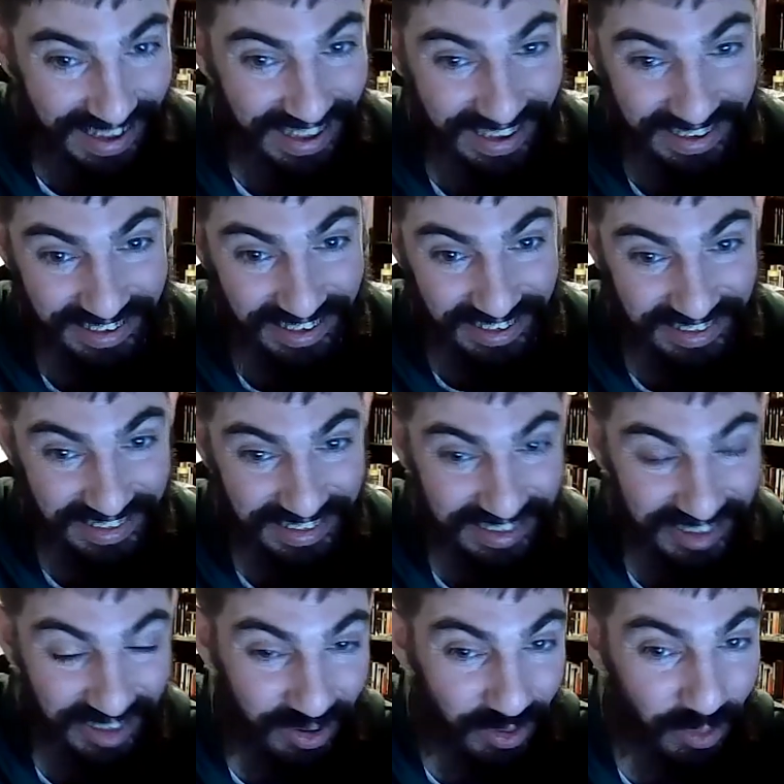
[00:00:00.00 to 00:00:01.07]
And like
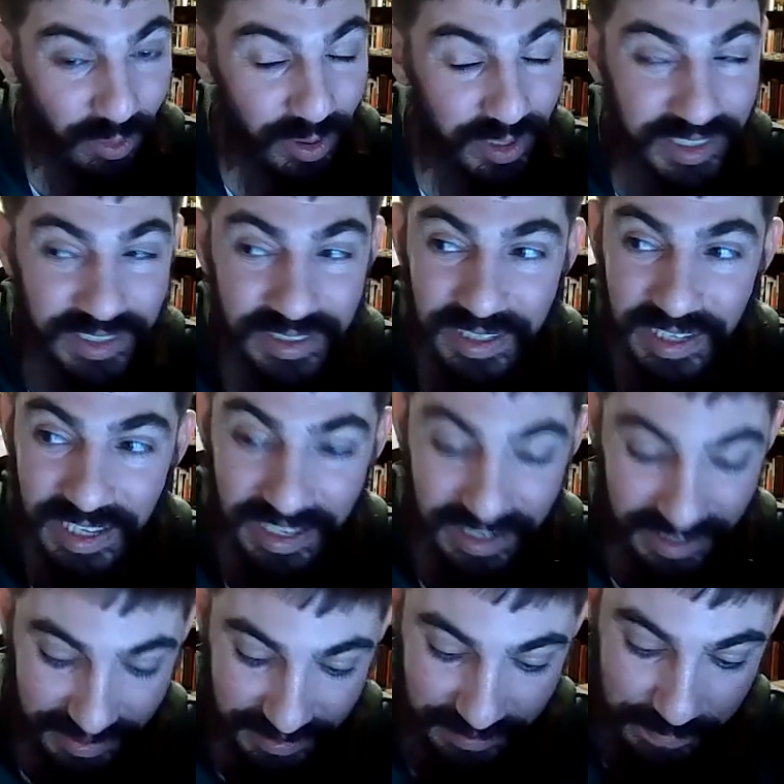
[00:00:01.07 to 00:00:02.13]
it's
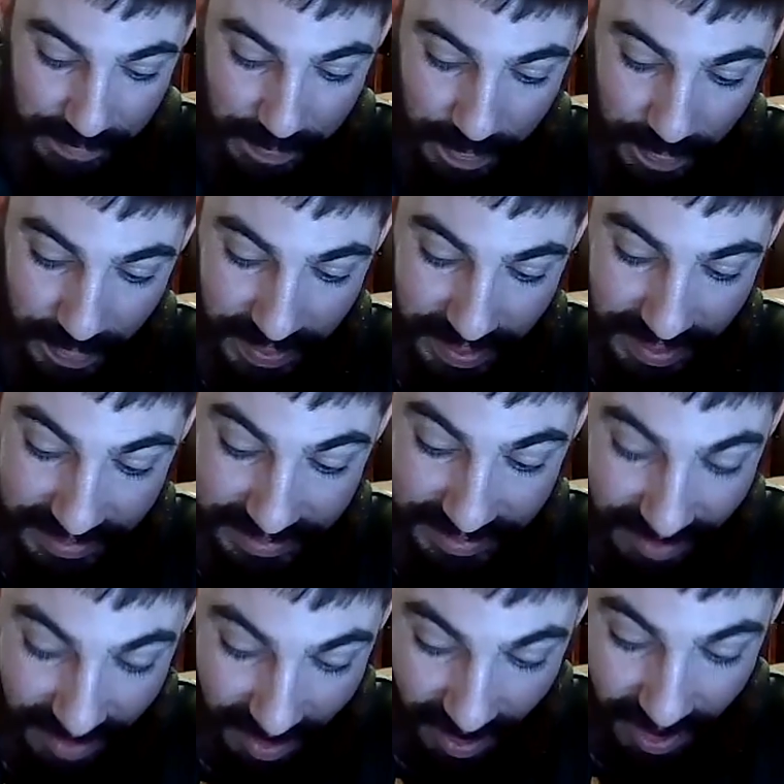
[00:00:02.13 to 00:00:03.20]

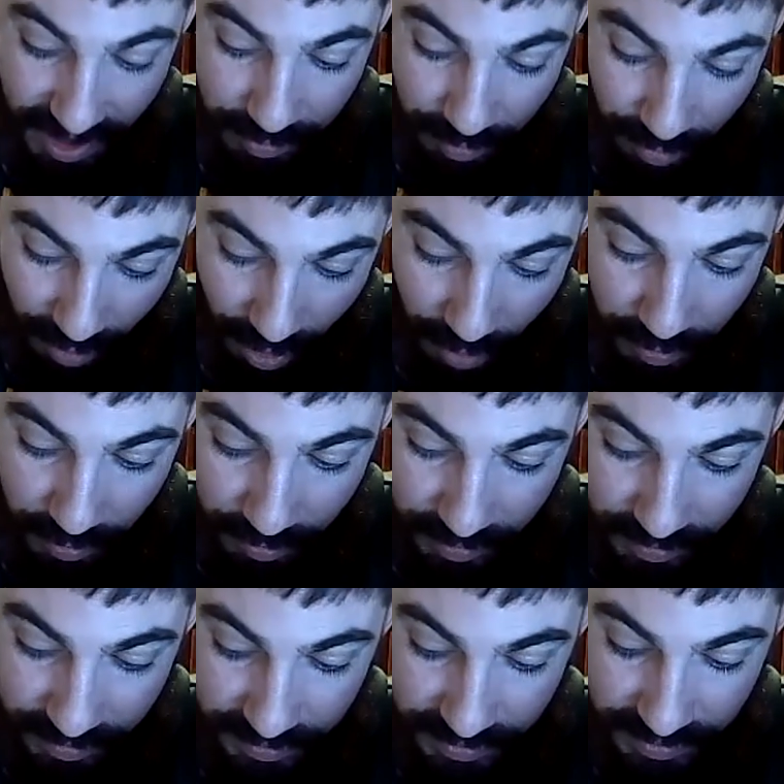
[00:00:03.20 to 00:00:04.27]
not a problem
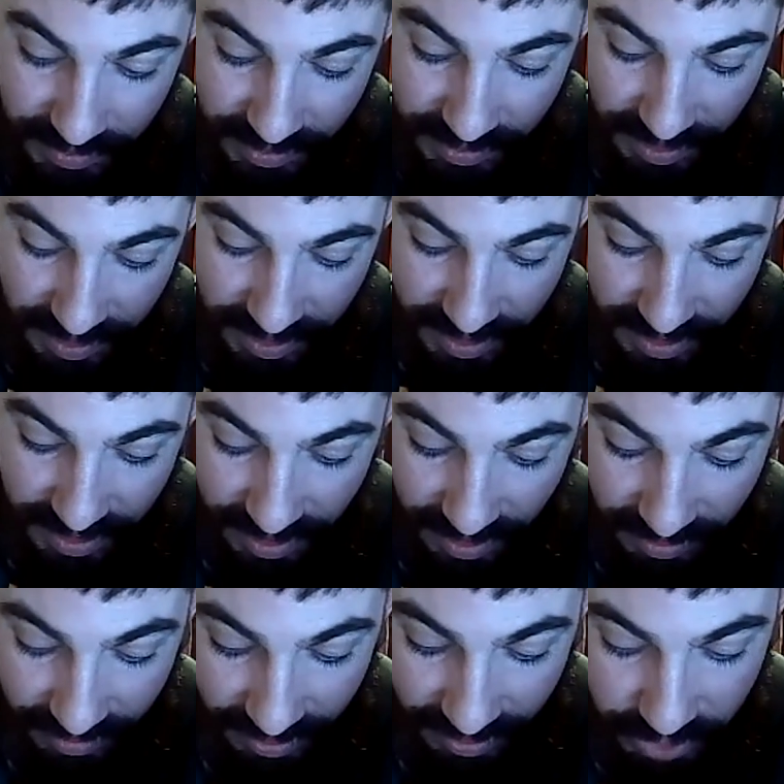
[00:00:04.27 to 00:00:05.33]

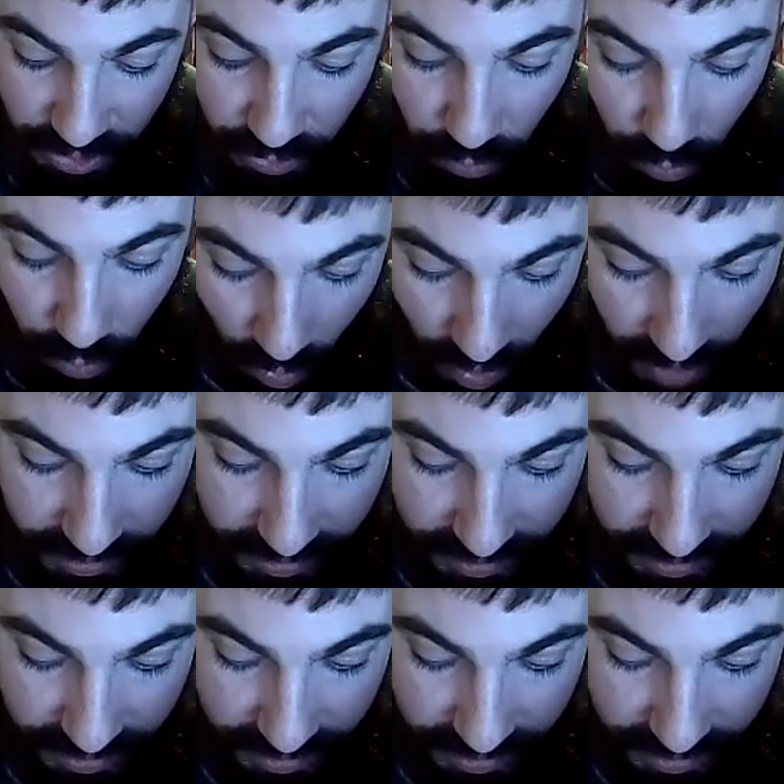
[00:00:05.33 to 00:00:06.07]
unless you want